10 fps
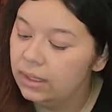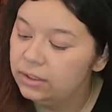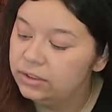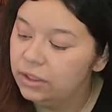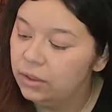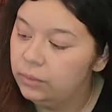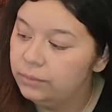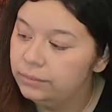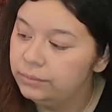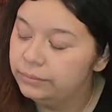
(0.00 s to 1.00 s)
So
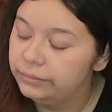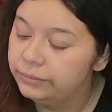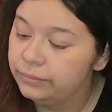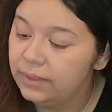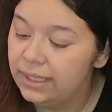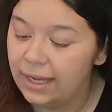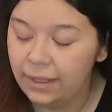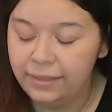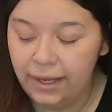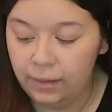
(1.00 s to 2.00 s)

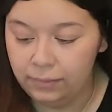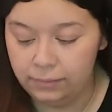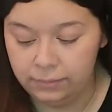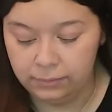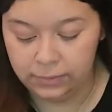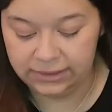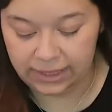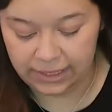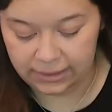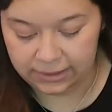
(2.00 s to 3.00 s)
yeah, that was
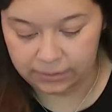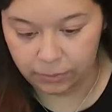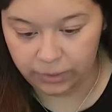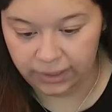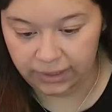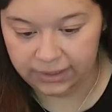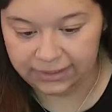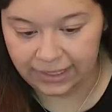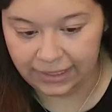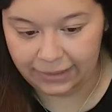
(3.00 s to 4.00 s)
kind of disappointing
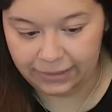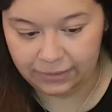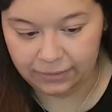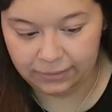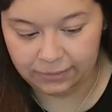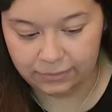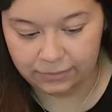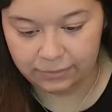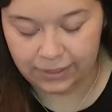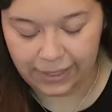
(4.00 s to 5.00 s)
because
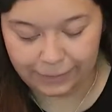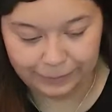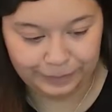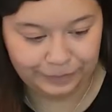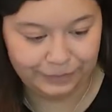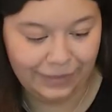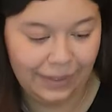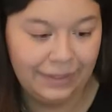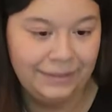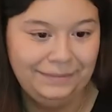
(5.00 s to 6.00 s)
yeah.
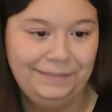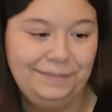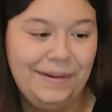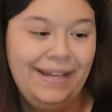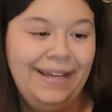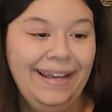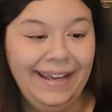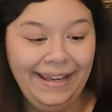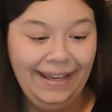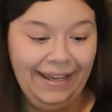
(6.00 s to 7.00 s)
But
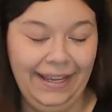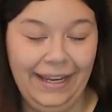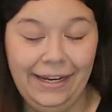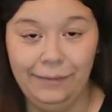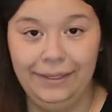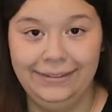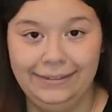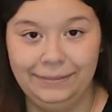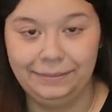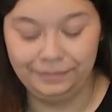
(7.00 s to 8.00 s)

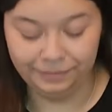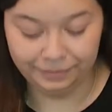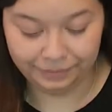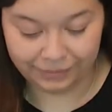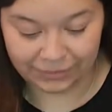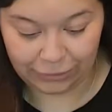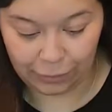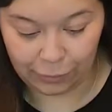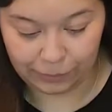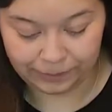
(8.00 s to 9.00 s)
anyways,
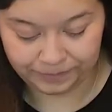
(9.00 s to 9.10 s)
so